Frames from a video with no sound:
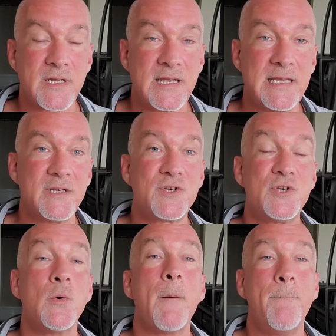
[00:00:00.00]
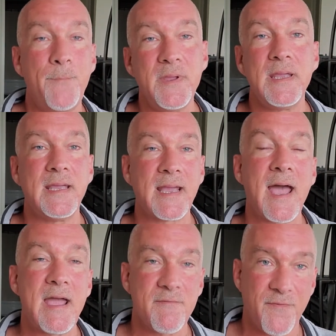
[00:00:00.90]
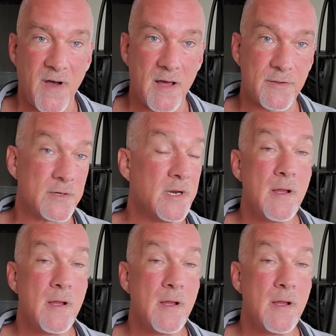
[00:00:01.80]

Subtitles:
into being a father,